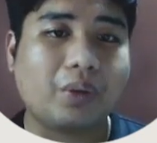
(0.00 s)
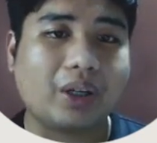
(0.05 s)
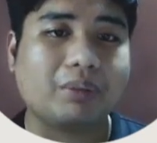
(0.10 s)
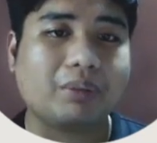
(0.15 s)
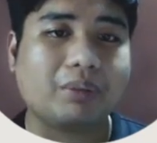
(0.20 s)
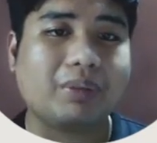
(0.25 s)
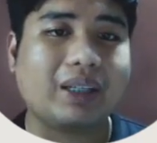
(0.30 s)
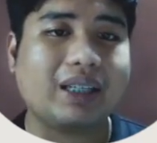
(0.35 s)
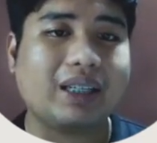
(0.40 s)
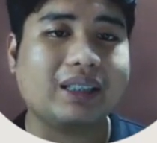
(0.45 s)

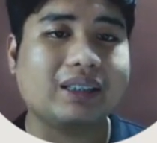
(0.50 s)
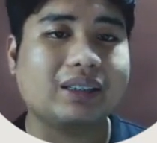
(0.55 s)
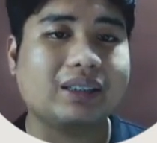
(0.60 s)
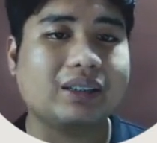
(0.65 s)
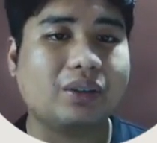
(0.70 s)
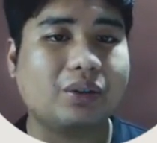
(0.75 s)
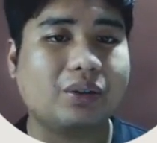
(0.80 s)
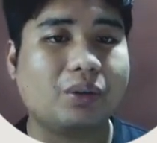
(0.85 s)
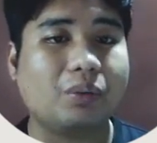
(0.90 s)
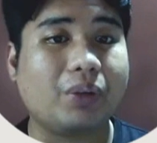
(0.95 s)

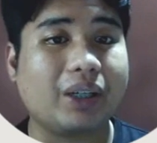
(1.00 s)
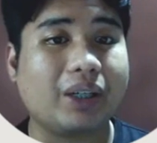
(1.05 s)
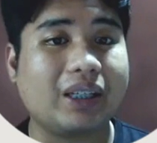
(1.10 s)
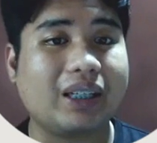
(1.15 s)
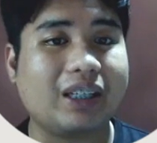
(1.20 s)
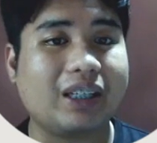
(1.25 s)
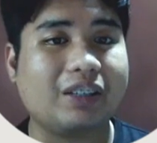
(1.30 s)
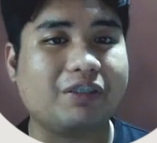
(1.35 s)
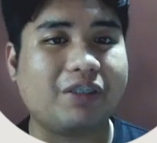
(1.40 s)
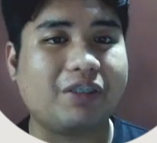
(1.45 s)
workplace or
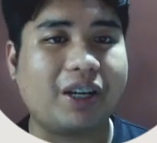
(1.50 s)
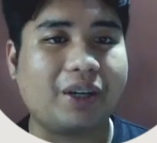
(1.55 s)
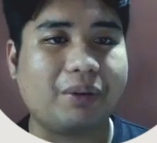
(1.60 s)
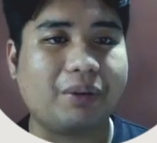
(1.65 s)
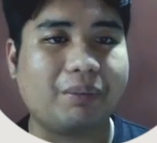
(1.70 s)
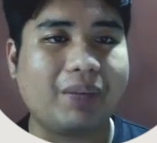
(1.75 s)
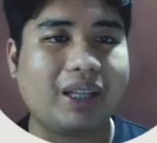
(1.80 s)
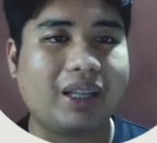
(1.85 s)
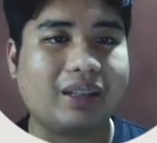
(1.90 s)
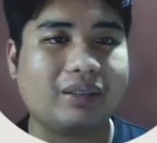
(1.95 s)
working
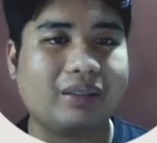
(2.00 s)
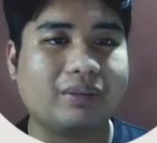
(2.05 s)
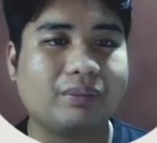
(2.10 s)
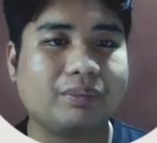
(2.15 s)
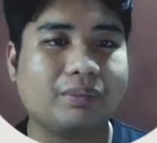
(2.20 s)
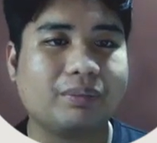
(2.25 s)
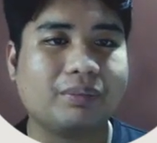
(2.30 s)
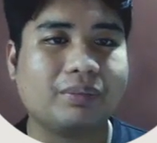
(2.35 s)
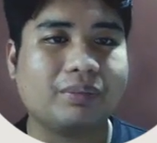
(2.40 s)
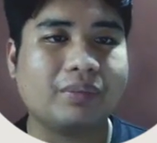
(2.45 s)
environment.
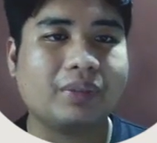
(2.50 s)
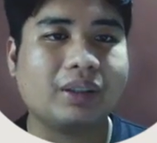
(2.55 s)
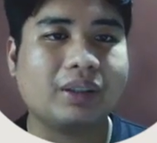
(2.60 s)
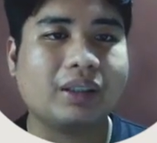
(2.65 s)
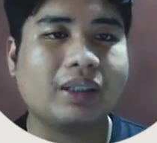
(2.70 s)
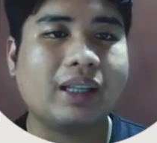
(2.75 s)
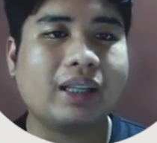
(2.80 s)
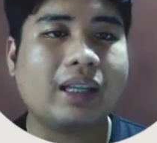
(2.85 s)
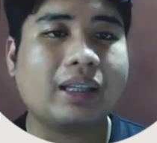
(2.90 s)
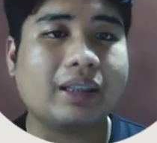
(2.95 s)

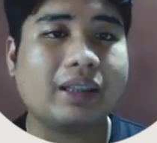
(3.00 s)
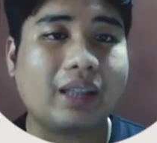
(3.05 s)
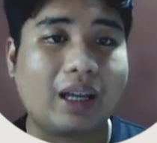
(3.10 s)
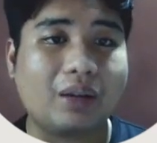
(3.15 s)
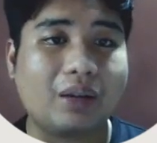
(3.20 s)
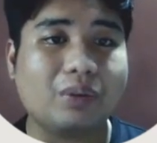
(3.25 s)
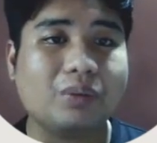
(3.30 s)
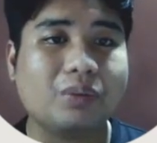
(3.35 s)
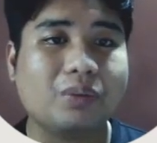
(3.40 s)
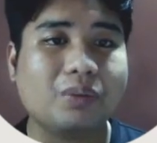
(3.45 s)

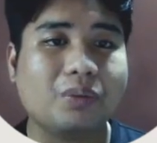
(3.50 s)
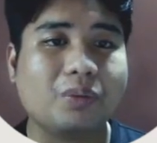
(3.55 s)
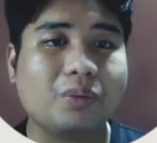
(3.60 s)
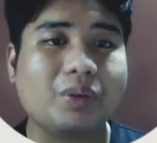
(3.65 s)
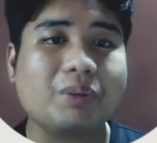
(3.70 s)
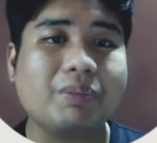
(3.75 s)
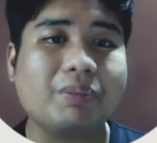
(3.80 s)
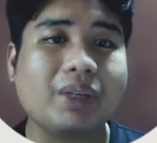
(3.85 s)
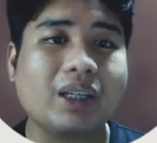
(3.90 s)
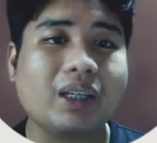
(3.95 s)
Now,
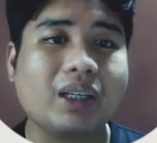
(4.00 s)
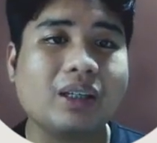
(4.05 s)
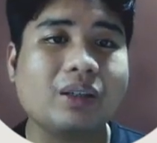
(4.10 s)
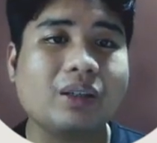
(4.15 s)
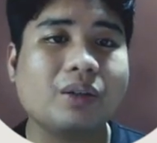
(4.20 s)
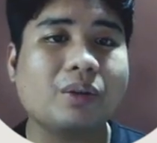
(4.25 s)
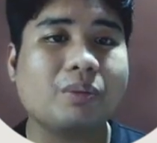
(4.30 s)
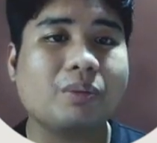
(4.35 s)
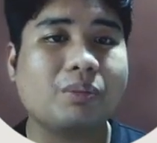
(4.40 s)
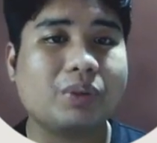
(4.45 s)
we may
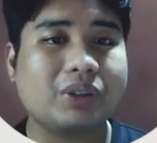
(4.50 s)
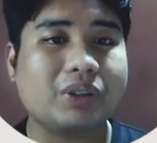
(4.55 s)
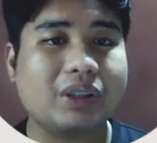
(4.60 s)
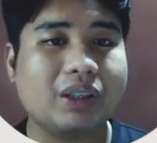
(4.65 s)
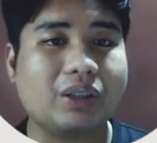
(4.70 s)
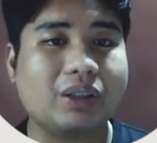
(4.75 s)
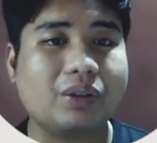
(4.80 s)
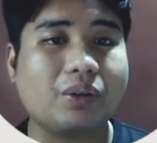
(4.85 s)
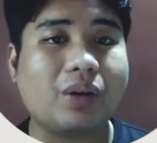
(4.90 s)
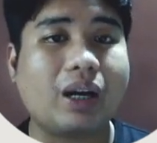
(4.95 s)

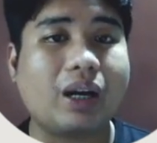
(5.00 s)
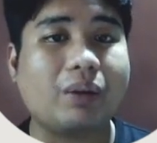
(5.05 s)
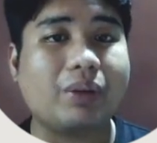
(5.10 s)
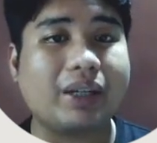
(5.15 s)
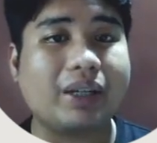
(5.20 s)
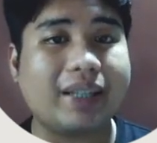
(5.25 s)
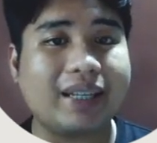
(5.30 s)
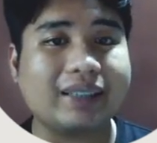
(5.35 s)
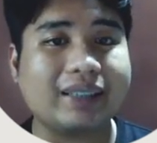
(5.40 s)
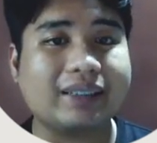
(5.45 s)
proceed to
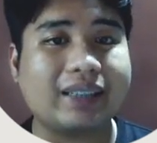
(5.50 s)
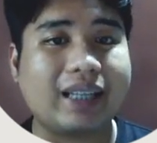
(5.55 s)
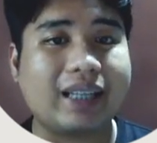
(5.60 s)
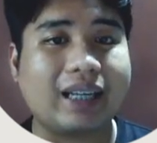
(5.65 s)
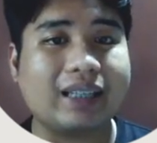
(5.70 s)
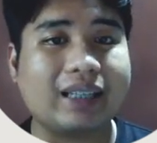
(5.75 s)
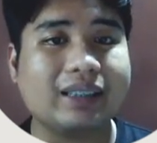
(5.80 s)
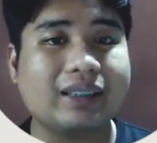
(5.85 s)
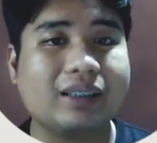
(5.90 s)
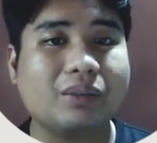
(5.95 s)
our next
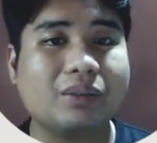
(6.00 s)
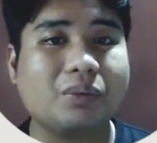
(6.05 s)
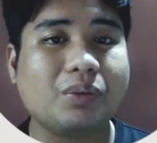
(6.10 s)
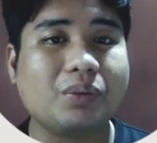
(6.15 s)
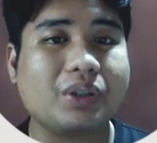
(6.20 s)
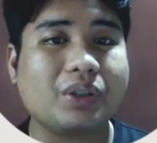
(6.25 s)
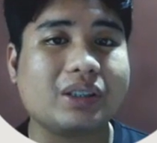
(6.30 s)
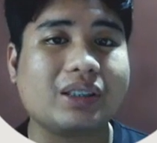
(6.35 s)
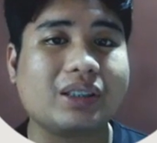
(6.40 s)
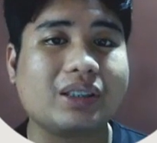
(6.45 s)
slide,
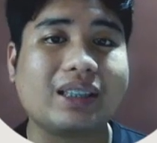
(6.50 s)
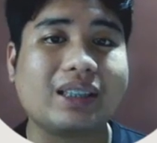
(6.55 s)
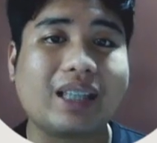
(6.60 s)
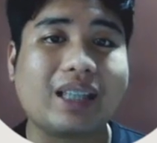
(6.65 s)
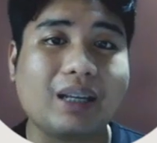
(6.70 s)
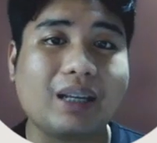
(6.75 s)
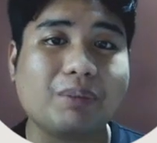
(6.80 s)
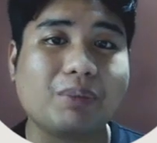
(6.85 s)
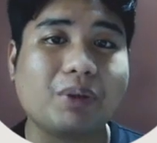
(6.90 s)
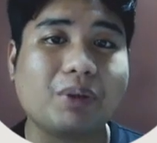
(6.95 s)
which is a
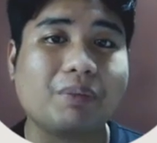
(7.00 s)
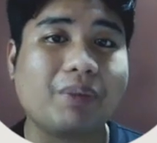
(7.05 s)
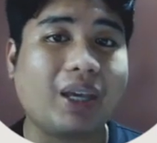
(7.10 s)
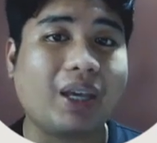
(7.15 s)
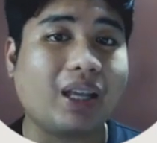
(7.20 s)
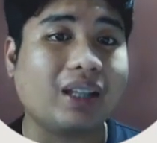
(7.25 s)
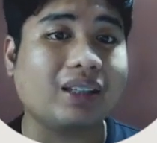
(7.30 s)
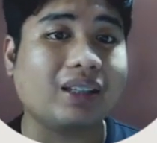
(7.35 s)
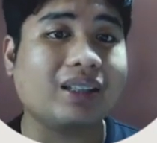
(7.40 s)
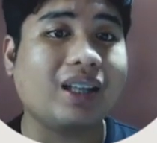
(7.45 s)
type of
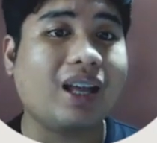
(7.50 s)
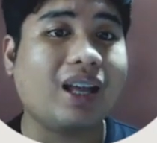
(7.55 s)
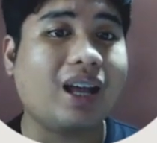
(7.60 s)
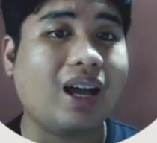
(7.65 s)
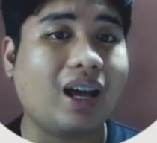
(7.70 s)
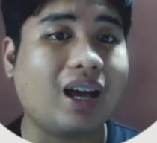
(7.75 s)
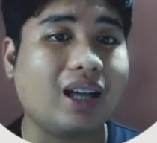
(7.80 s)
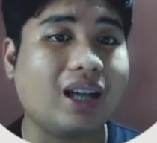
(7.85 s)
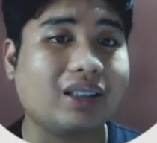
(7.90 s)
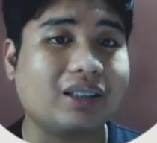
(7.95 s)
health
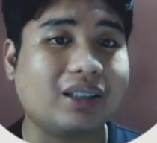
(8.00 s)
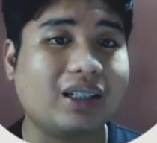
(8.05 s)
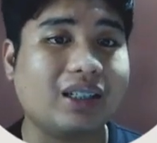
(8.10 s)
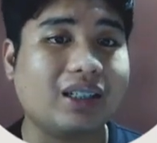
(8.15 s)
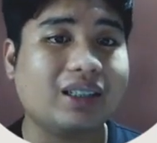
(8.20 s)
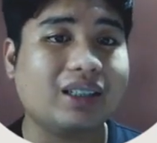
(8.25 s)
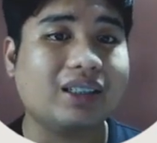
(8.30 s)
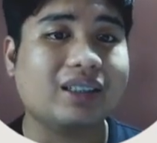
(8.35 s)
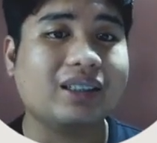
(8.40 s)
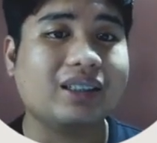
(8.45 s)

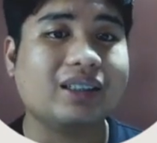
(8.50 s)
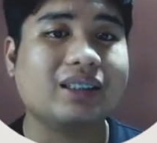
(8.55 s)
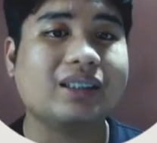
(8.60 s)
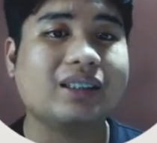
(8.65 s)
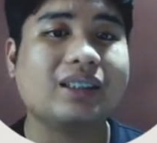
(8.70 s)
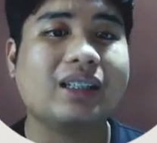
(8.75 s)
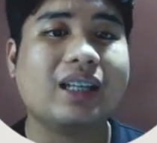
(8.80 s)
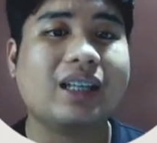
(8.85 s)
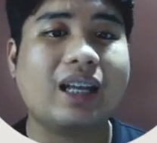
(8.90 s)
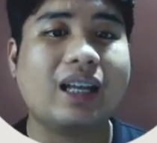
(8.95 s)
hazard
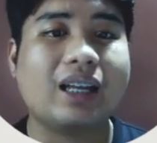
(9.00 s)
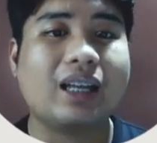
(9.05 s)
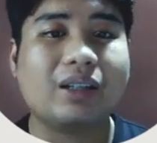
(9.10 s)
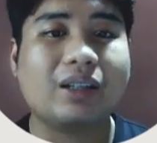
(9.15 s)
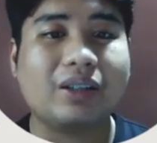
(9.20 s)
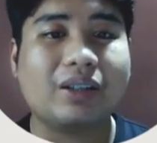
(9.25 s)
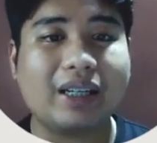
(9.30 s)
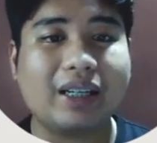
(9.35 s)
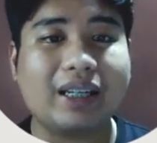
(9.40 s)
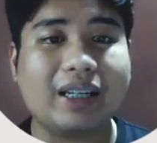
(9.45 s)

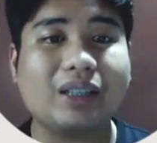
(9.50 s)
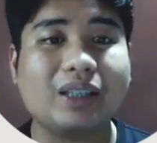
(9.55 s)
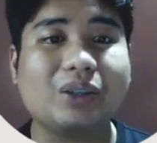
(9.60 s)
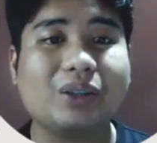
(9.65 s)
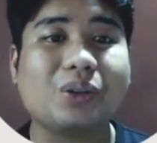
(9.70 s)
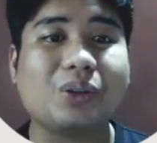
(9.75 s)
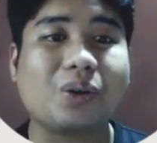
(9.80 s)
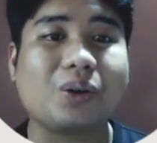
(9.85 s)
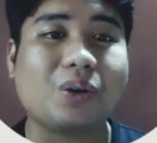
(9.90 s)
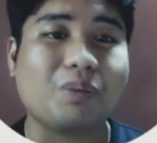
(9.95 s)
related
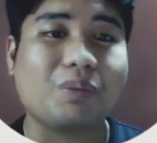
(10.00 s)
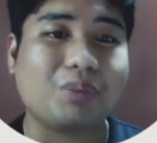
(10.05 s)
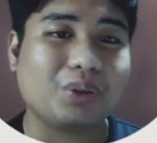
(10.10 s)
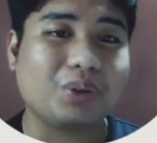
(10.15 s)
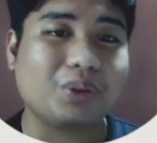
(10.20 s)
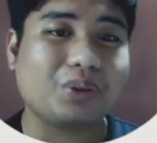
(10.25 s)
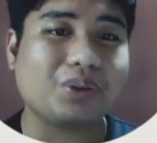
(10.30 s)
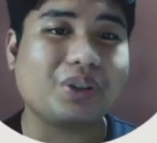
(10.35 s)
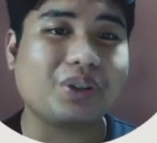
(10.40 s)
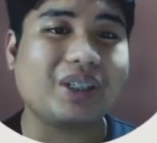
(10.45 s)
to
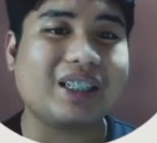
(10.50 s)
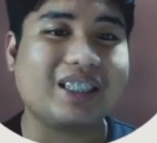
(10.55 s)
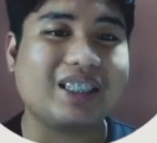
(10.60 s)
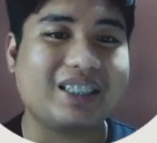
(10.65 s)
computer